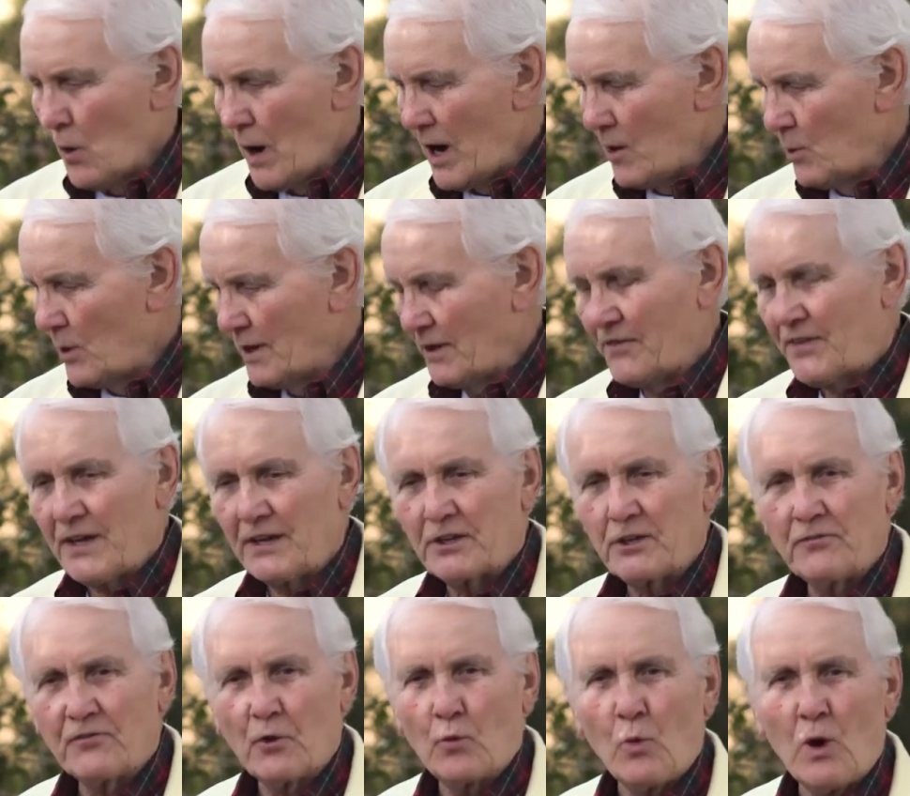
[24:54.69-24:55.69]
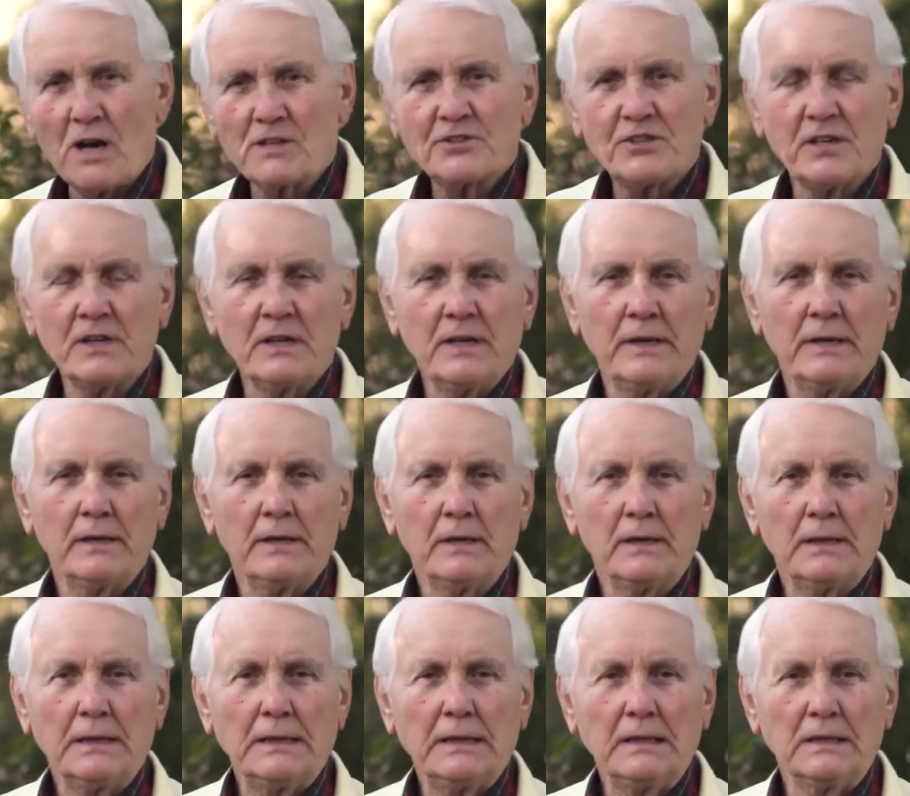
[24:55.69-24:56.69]
I want to thank you for watching.
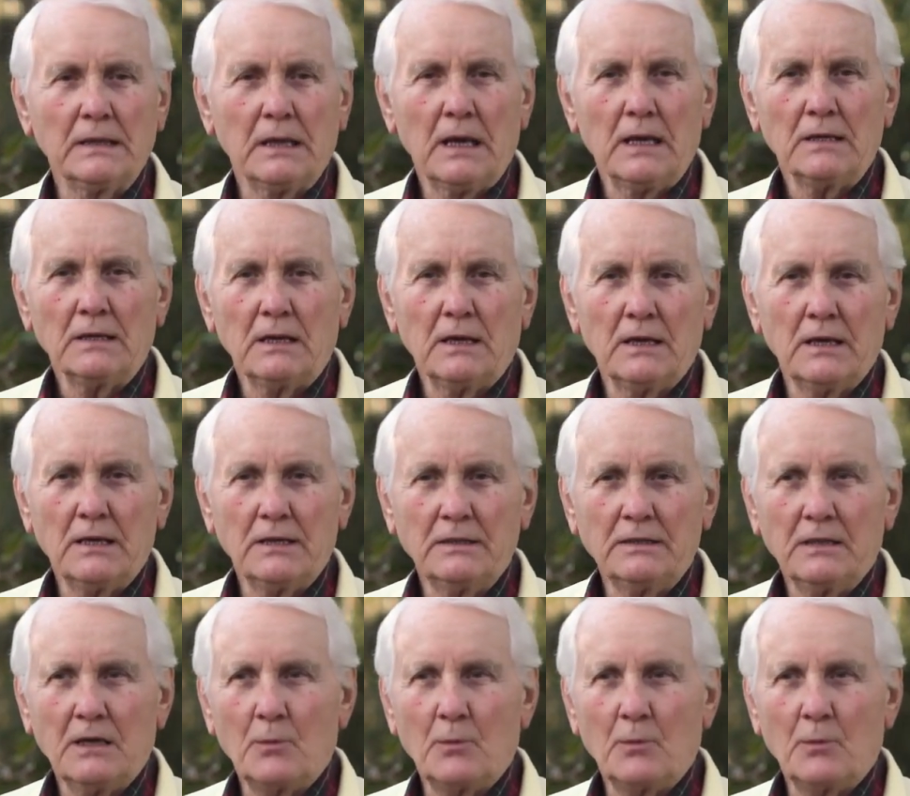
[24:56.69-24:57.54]
I